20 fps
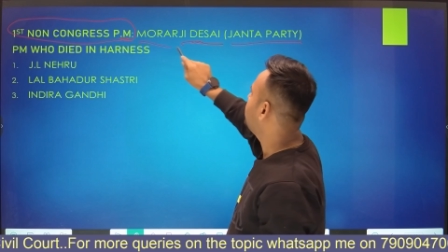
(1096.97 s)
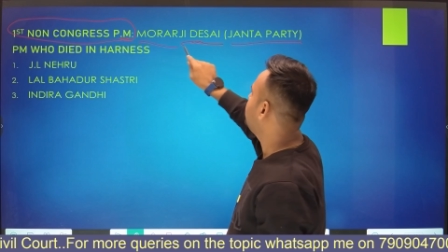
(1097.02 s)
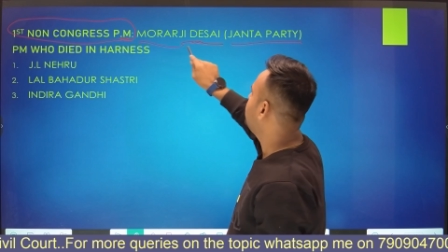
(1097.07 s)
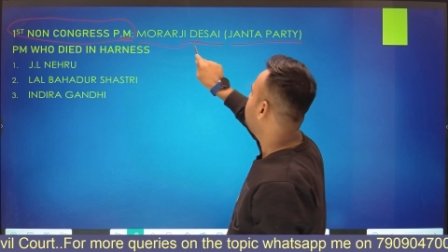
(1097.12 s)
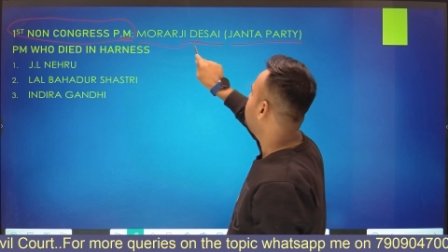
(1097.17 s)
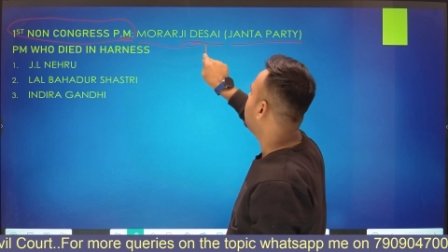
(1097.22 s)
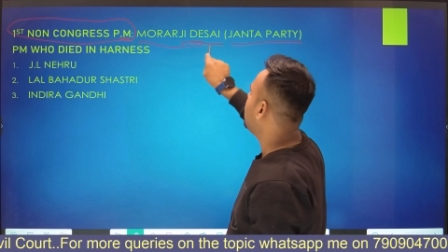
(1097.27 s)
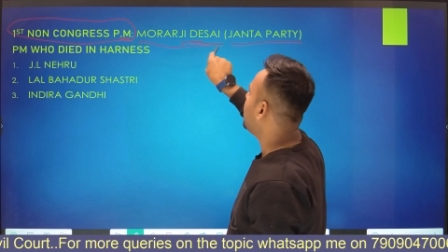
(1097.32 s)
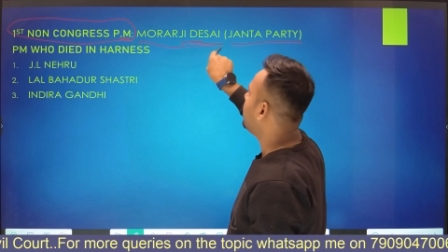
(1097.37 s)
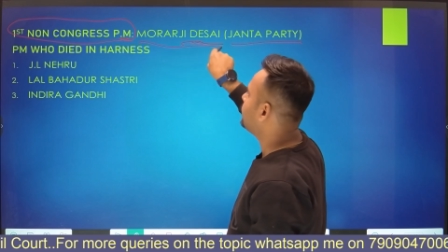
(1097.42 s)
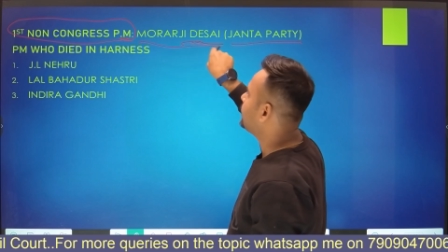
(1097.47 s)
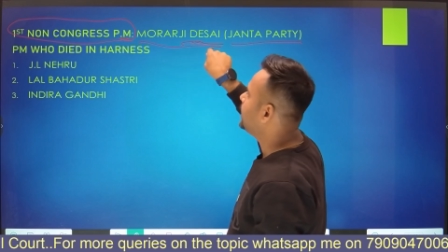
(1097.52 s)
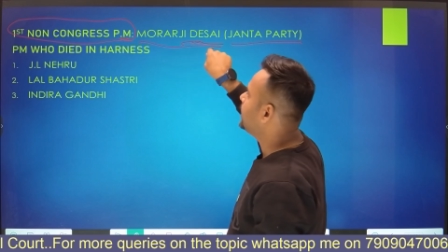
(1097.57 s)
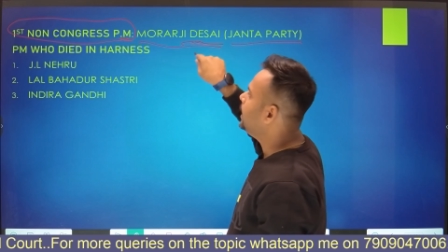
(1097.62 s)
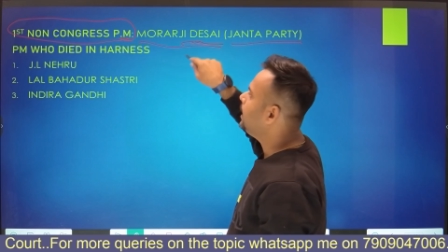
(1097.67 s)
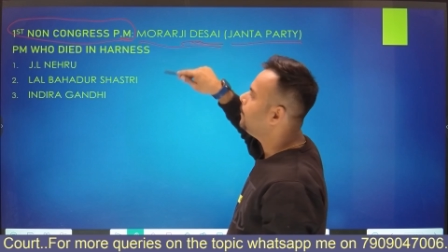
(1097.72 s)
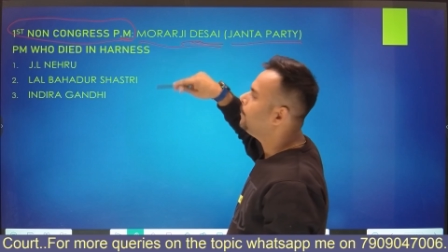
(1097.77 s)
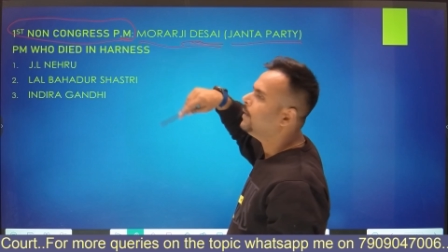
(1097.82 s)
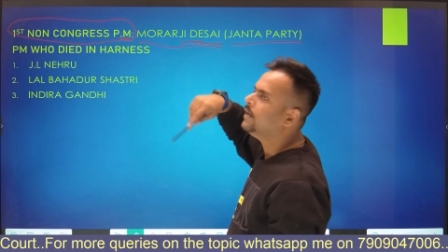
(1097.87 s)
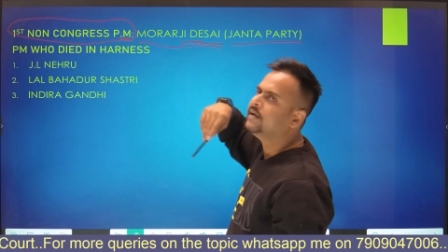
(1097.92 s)
After
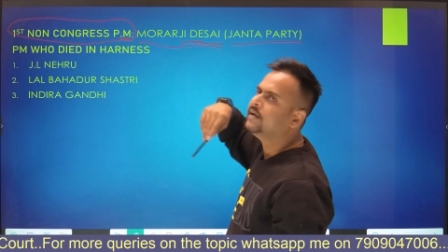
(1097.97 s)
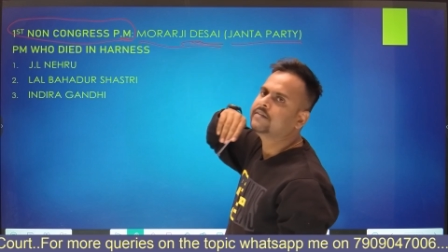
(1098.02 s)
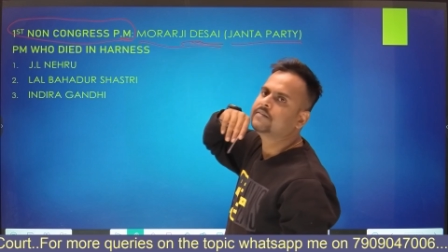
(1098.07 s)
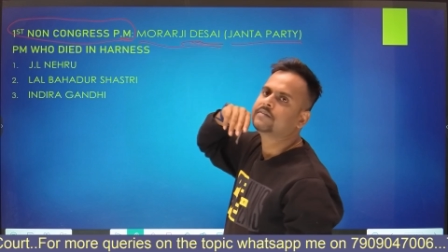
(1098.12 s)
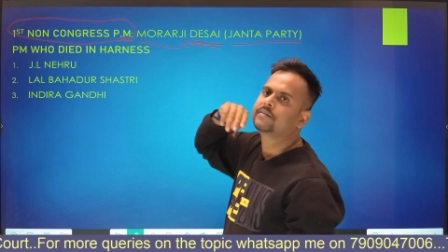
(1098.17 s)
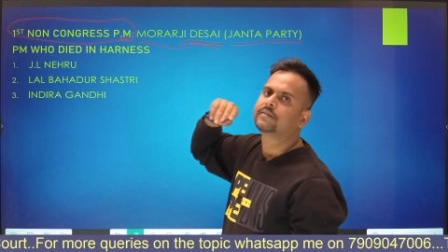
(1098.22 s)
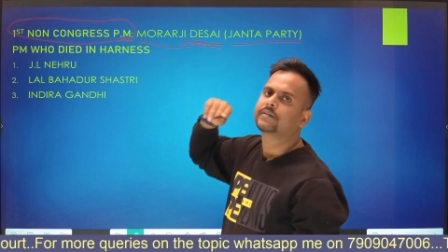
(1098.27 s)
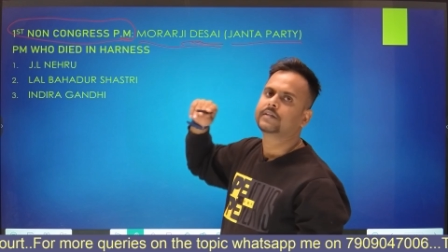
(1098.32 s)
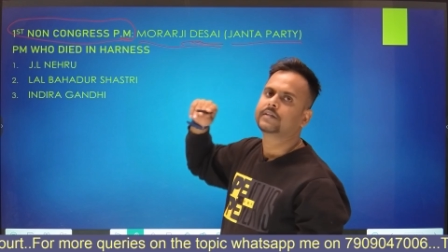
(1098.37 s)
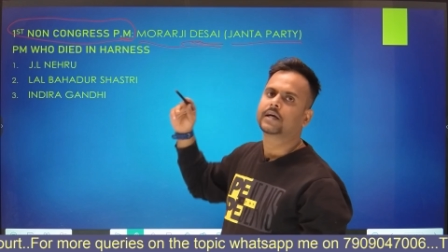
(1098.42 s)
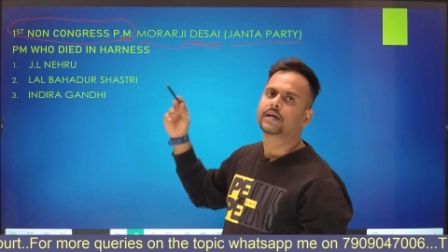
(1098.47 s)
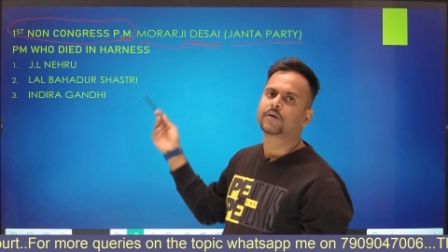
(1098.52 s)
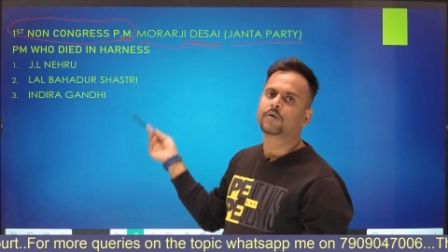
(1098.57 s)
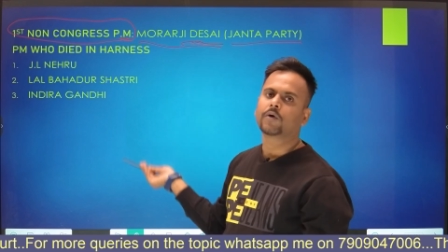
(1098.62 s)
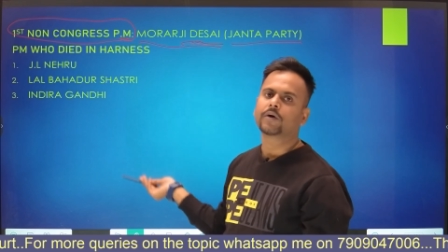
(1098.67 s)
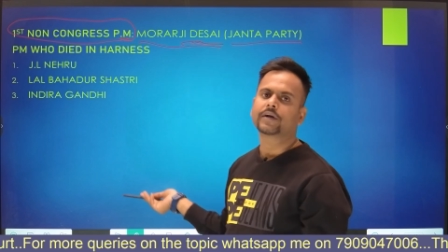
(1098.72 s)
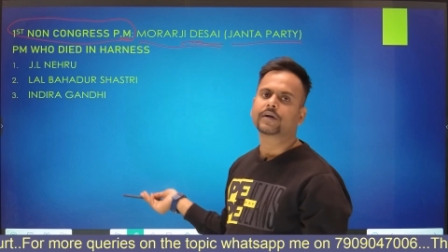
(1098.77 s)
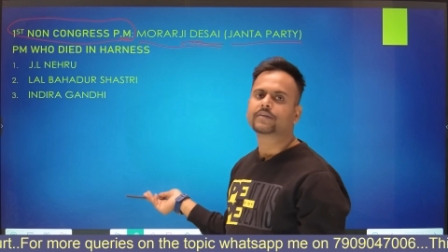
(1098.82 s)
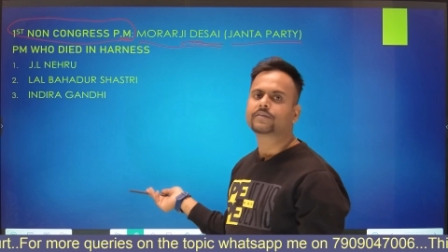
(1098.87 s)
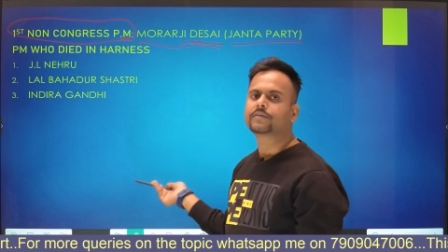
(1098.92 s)
independence, the
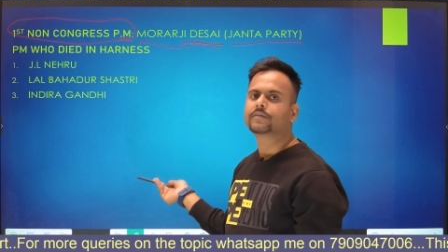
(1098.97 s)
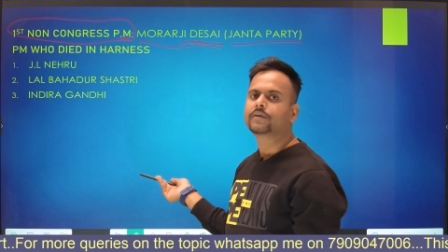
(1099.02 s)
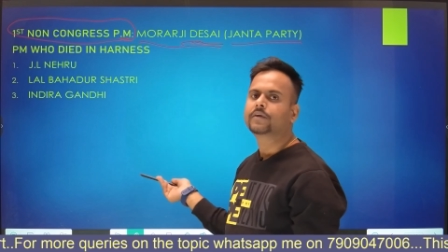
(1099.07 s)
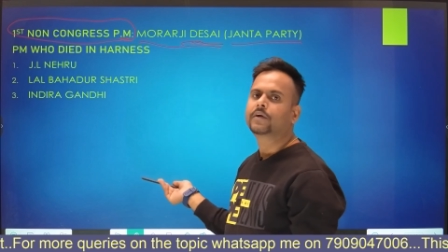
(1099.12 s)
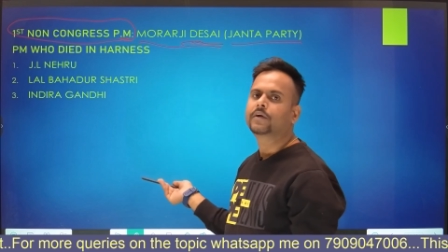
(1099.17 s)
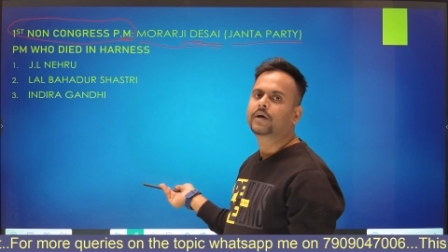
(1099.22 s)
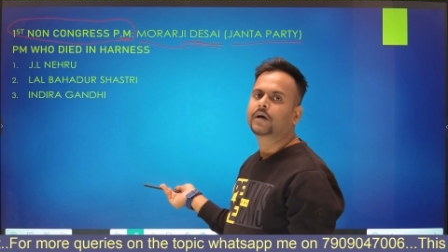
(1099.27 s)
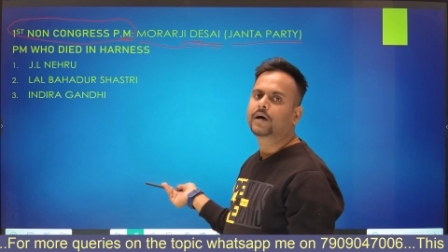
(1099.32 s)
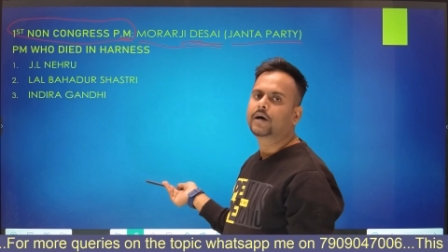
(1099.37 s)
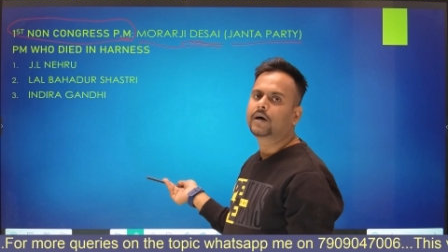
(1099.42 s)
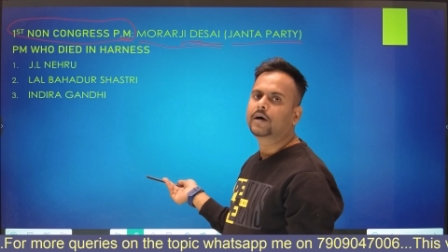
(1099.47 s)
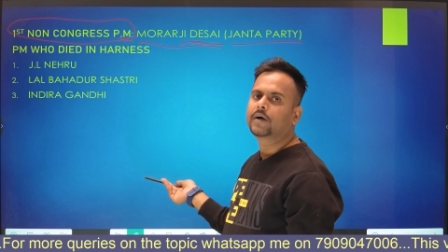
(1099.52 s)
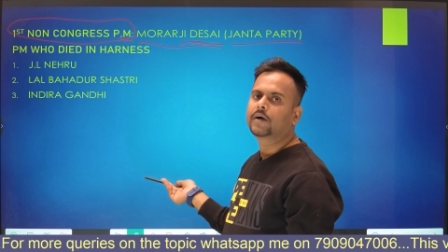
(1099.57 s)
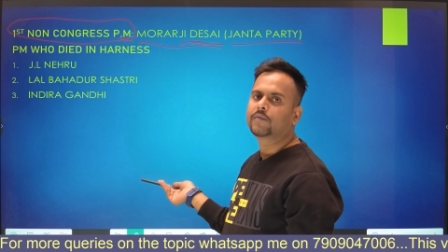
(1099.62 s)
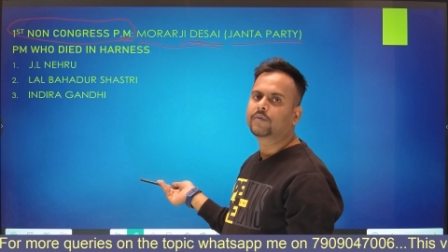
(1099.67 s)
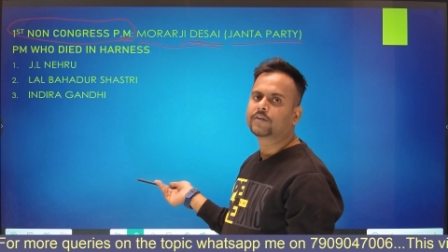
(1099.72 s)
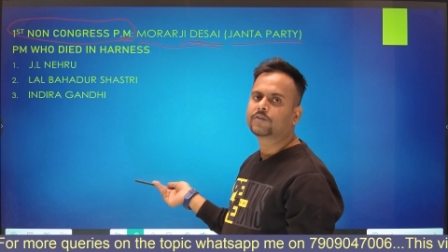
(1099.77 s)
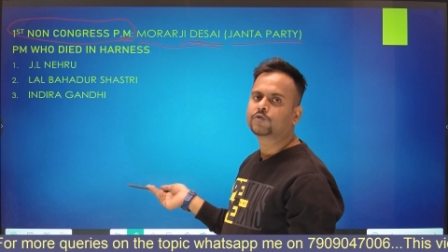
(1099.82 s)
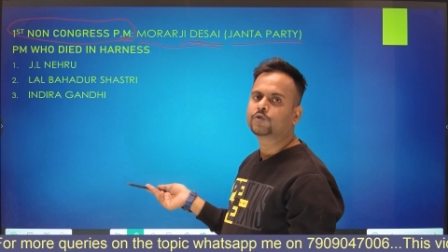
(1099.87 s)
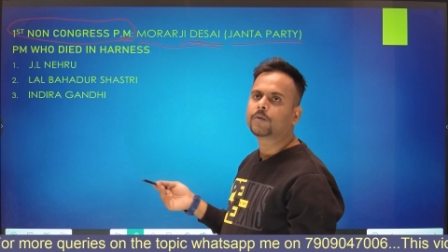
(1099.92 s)
Congress
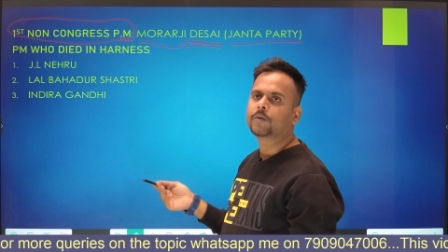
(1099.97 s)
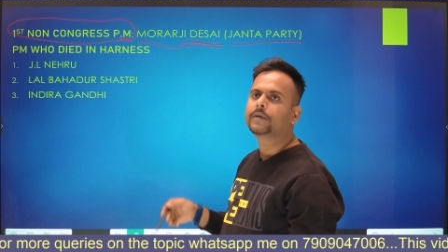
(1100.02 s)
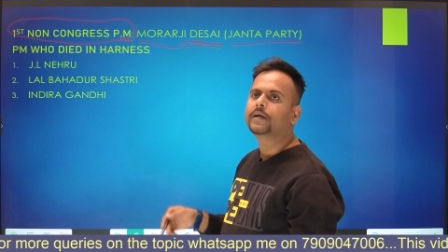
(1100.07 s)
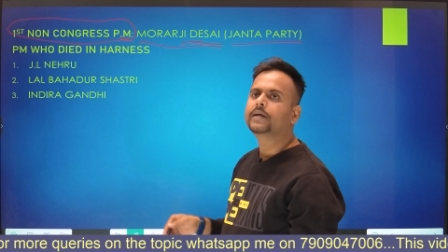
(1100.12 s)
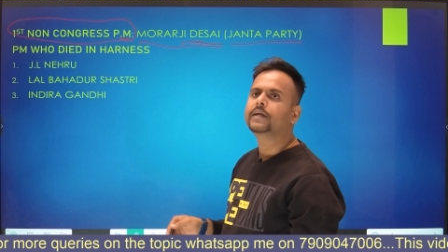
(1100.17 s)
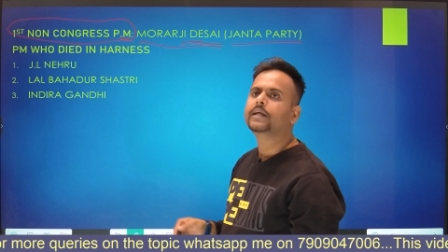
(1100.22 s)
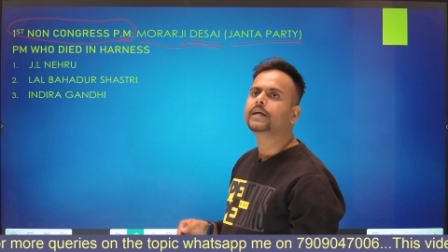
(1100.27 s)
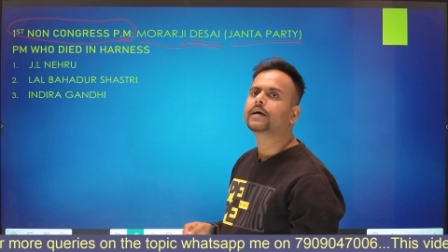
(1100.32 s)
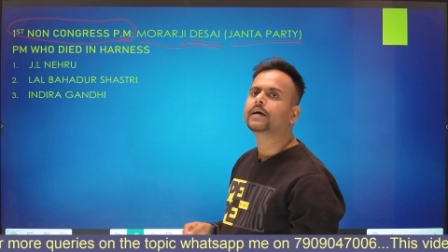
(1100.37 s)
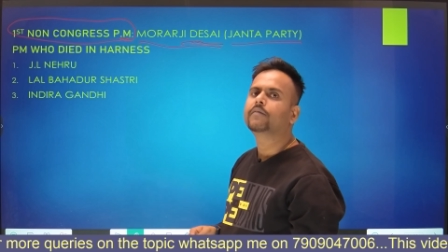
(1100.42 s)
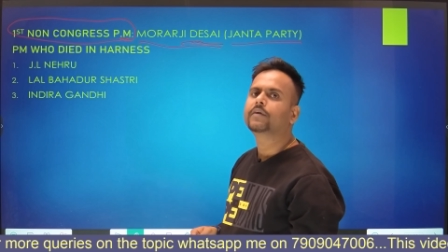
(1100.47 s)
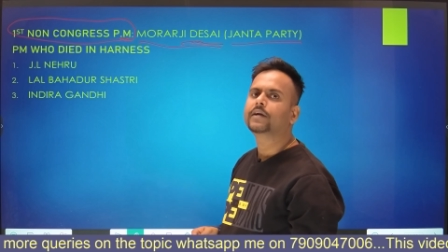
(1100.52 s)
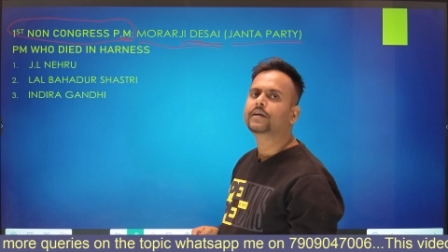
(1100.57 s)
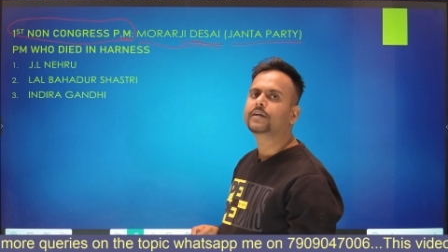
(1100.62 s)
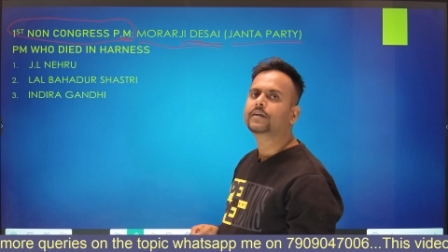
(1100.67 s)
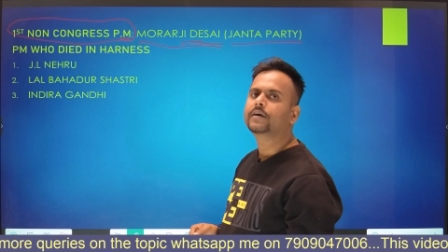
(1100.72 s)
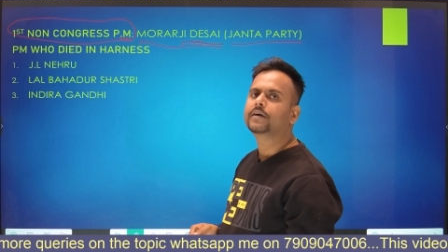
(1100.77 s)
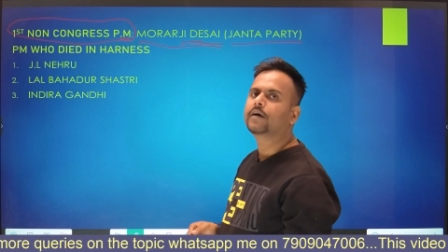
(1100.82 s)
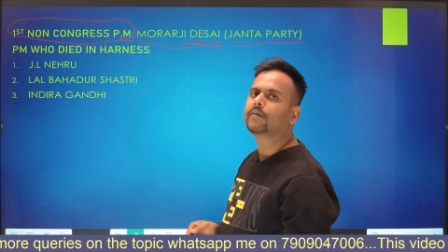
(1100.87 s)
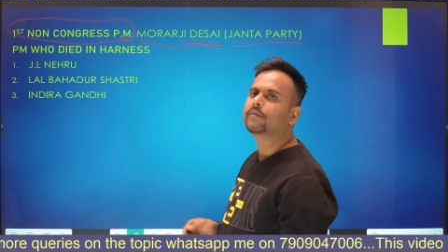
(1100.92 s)
was dominating
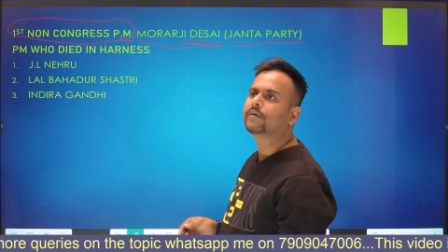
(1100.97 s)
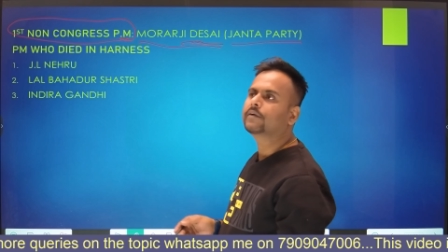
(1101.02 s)
our